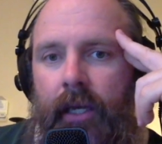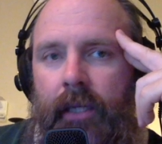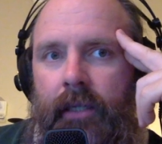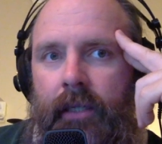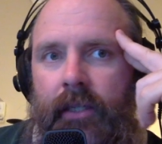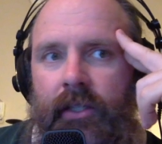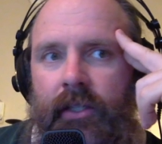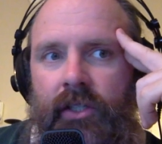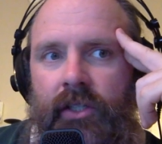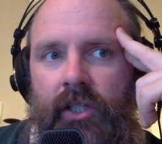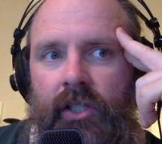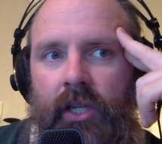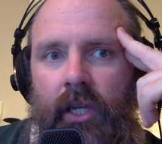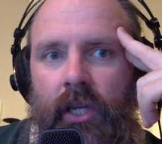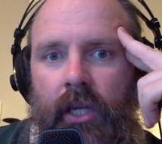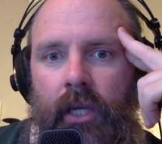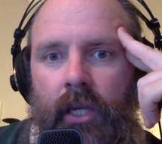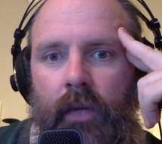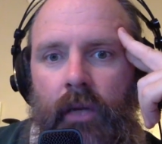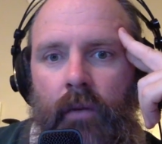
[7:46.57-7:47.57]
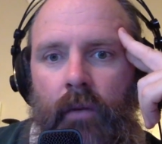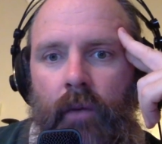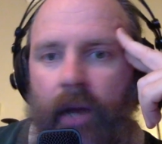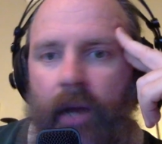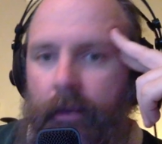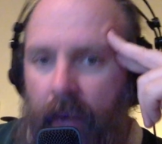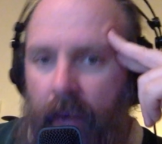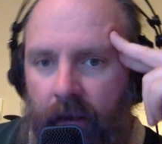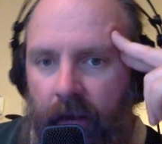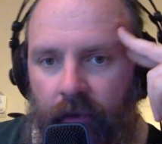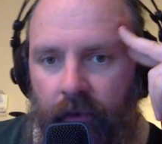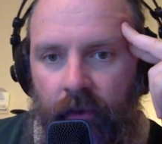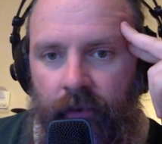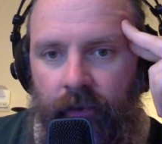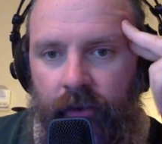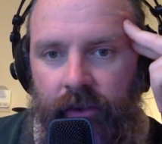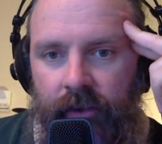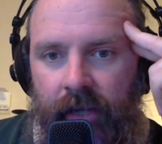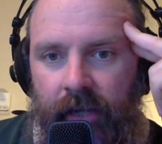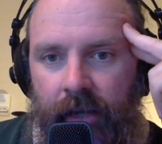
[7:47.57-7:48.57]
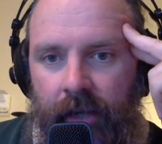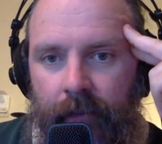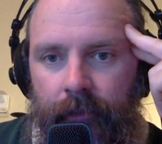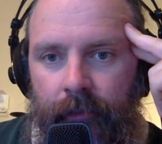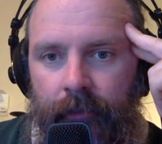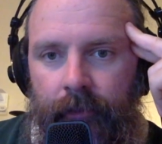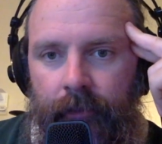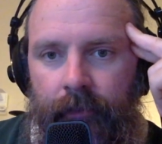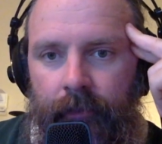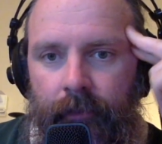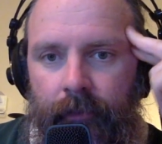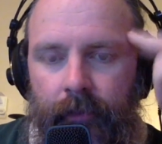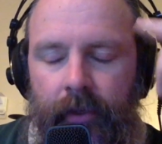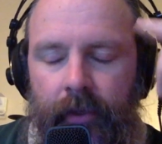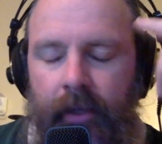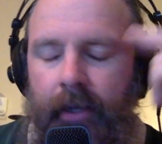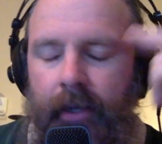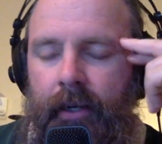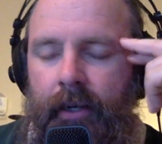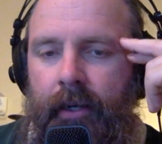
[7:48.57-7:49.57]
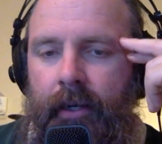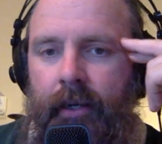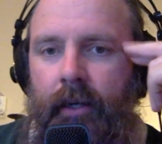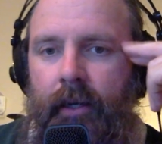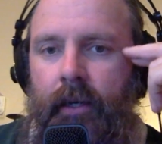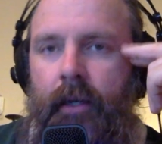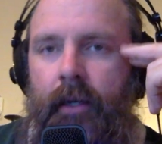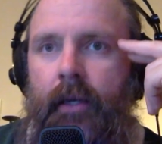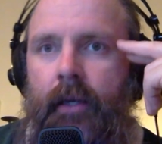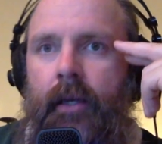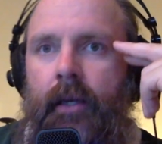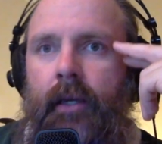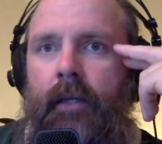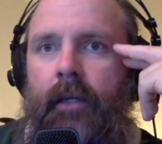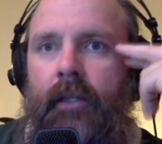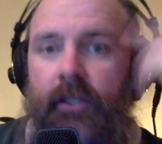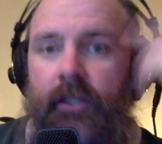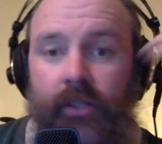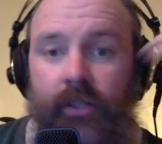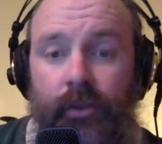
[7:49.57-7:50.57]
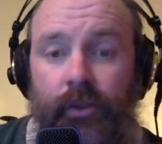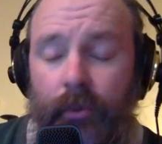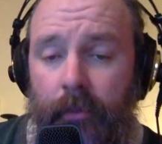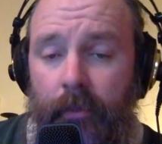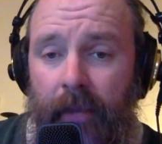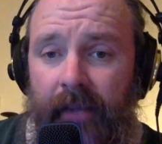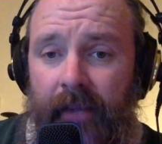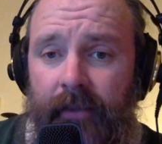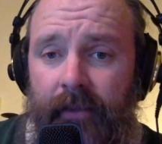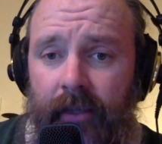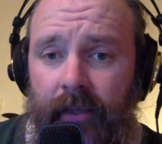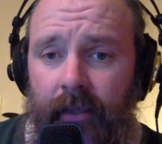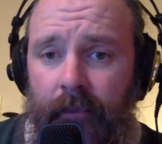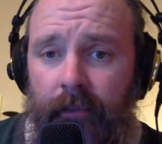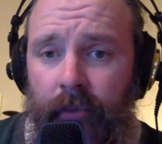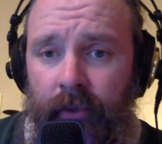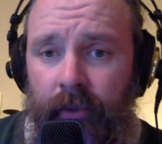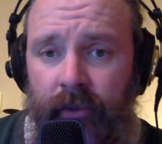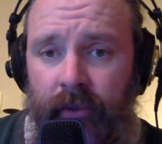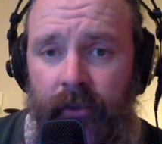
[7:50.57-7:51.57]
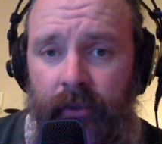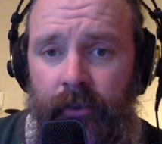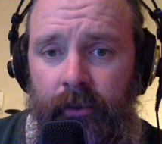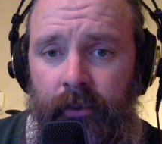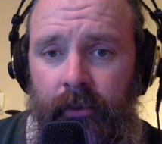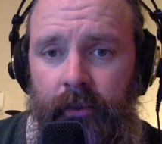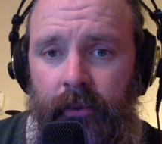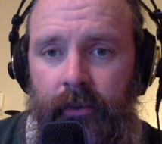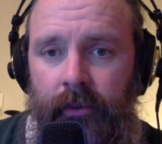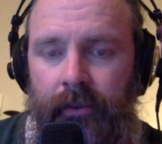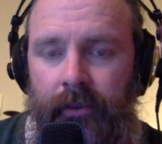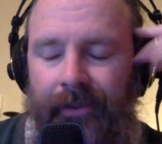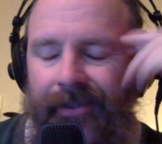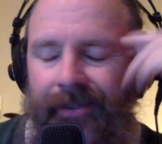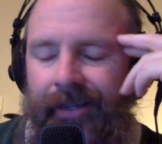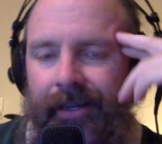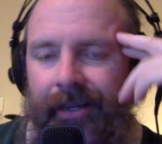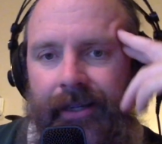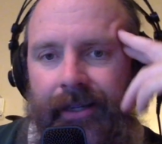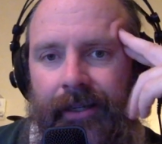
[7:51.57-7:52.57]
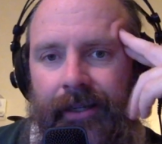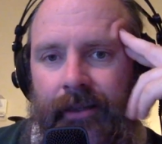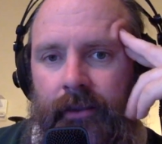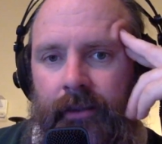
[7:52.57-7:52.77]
Did she ride a bike for the first time? Nah. Did she do amazing in preschool? Nah.